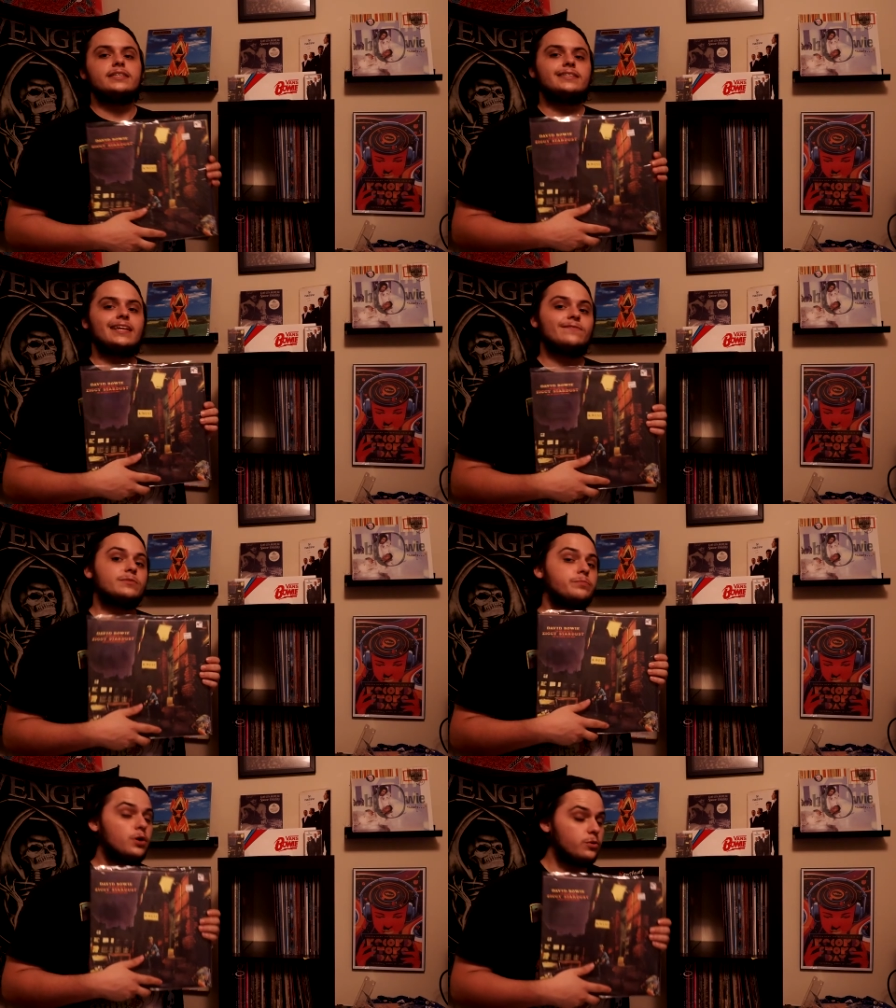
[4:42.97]

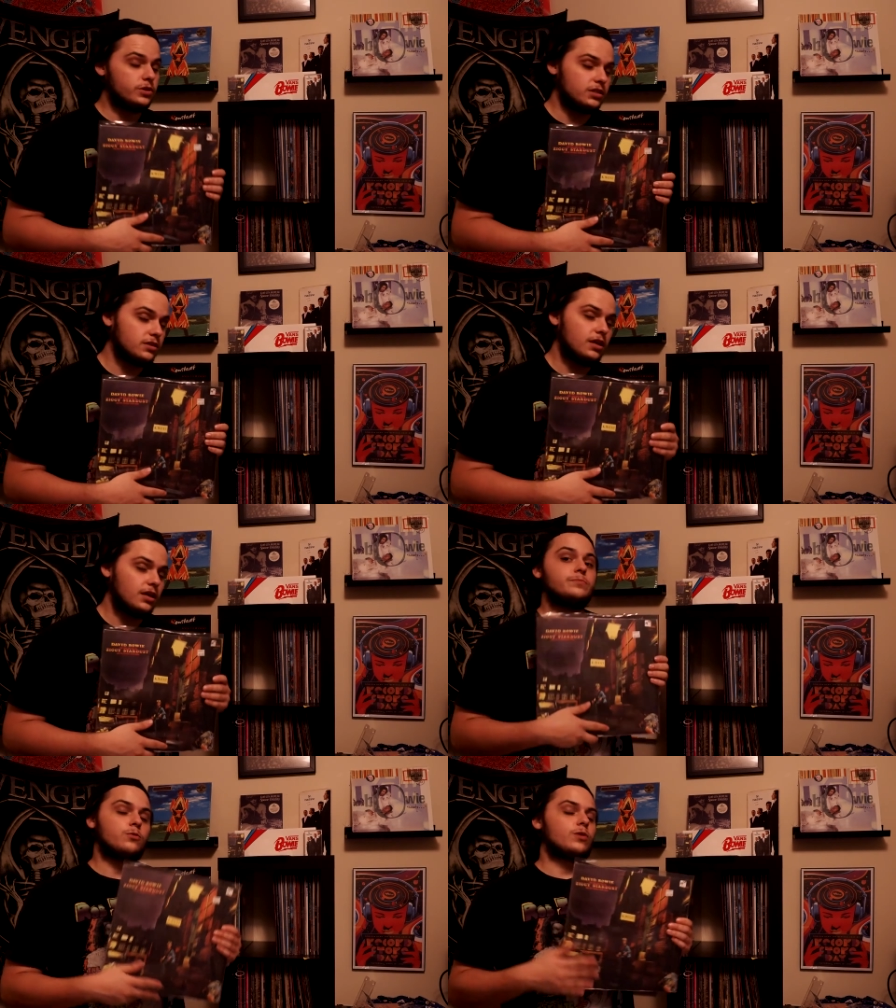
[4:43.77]
David Bowie
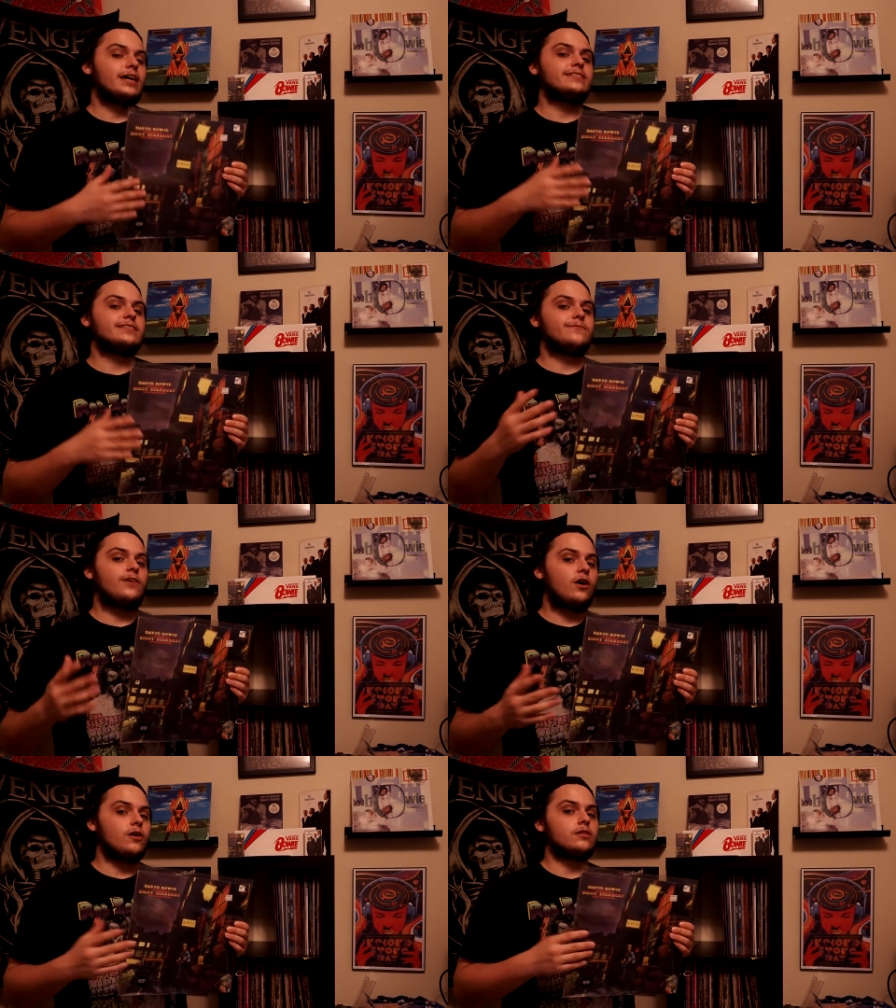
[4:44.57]
and the Rise and
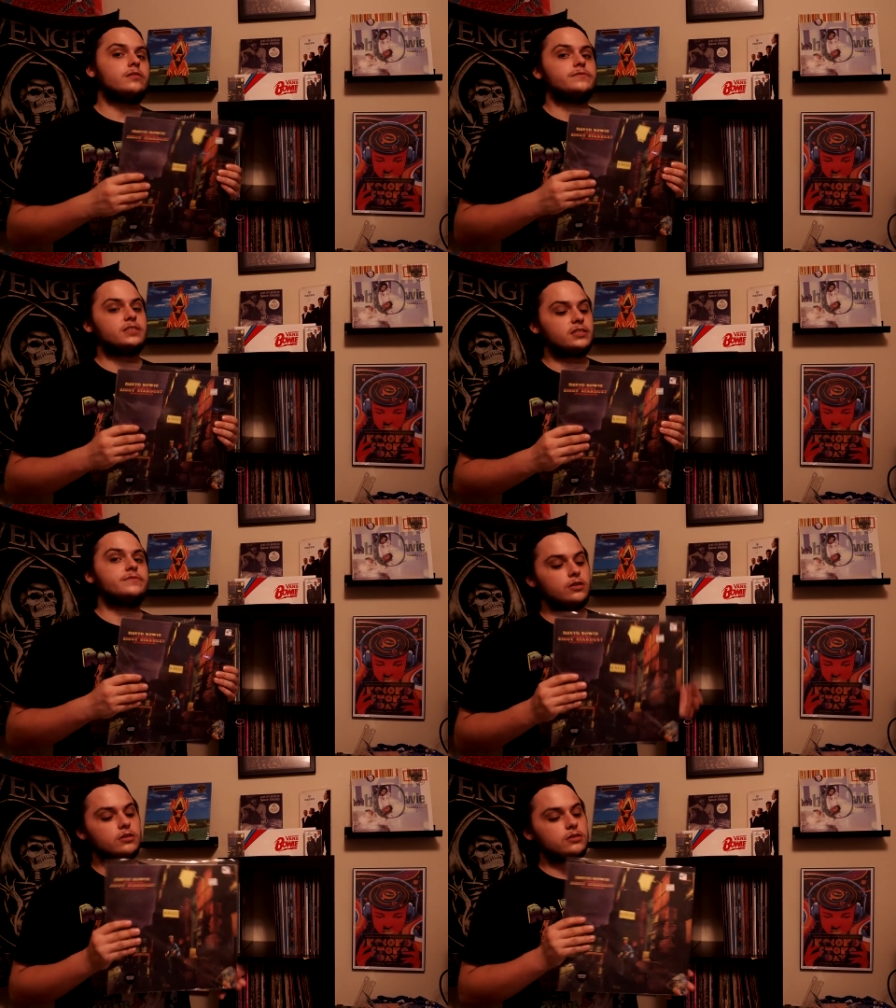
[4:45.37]
Fall of Ziggy
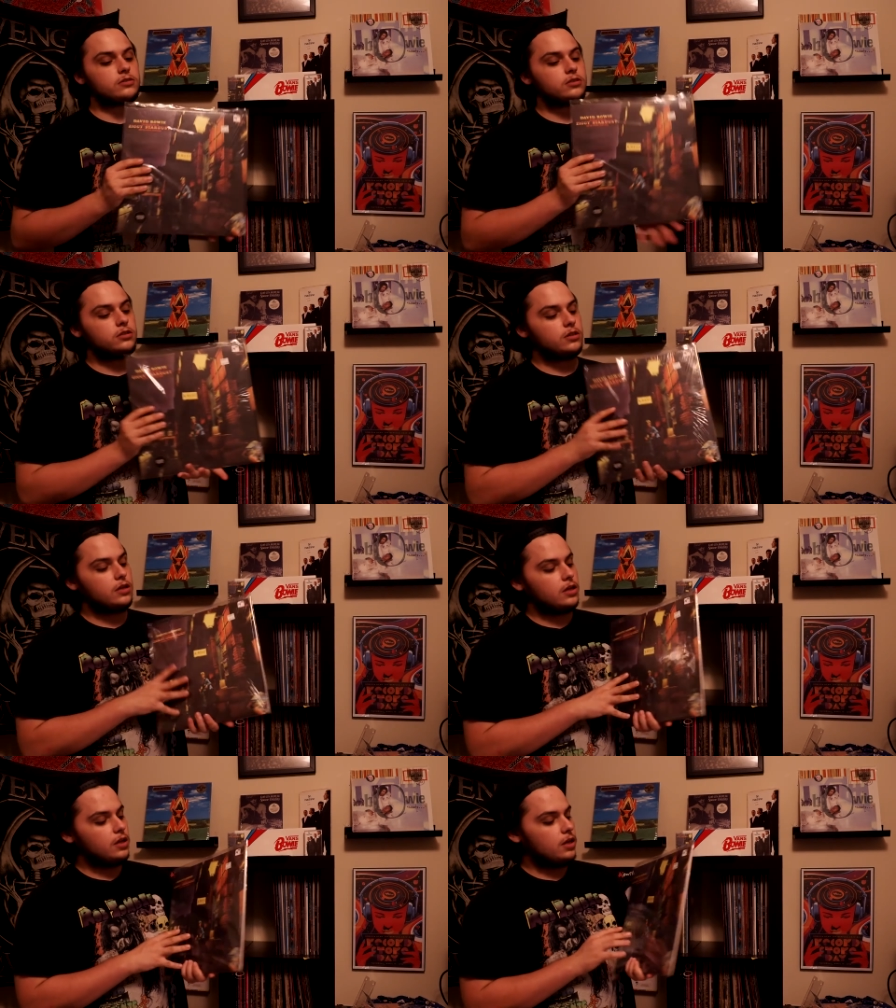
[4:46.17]
Stardust.
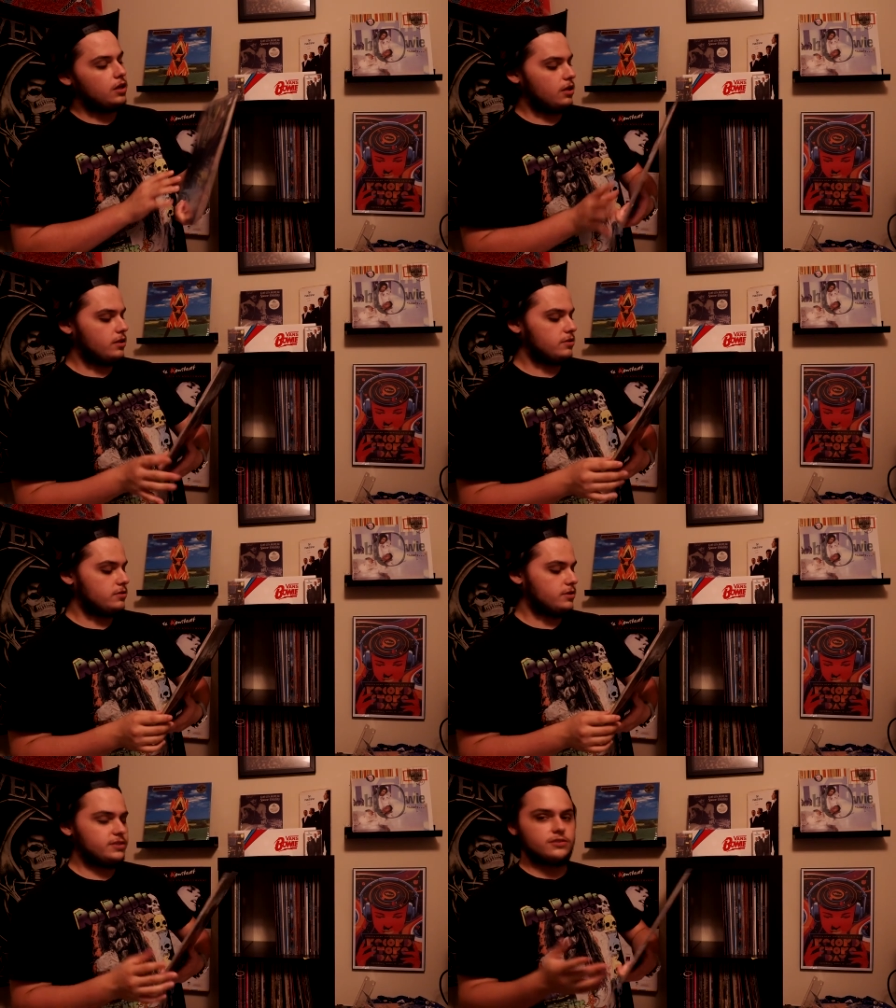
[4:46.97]

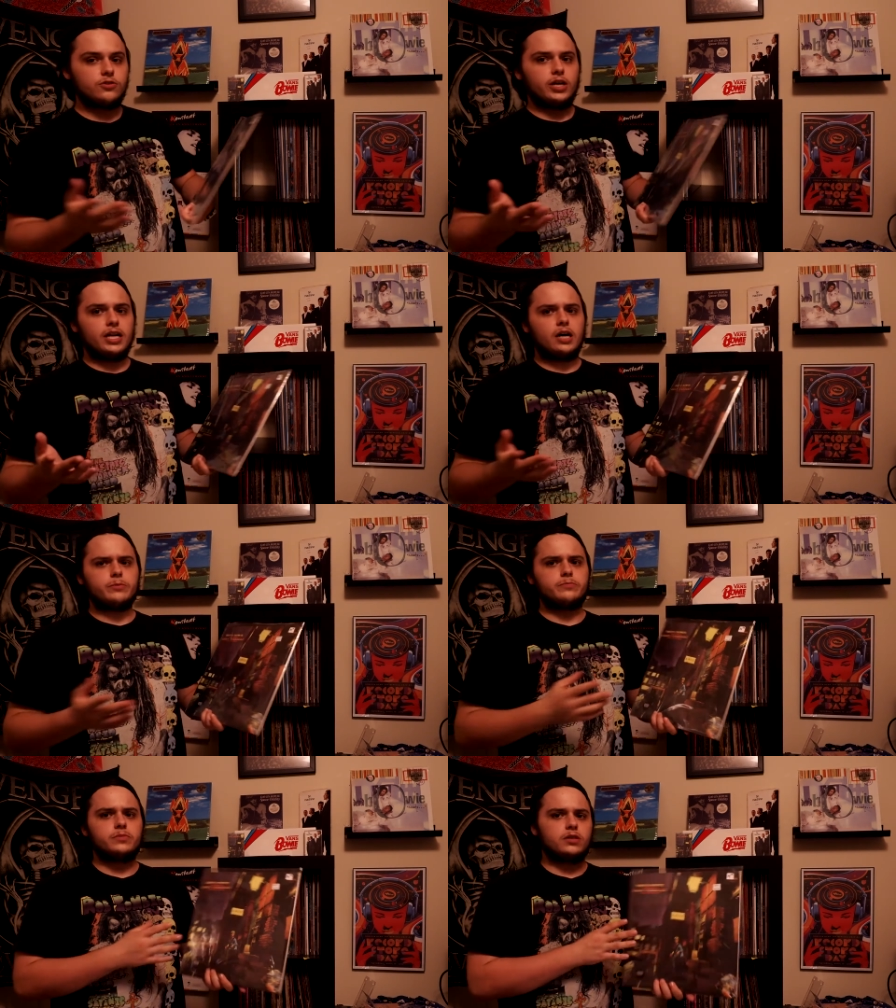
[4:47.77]
This is a great album.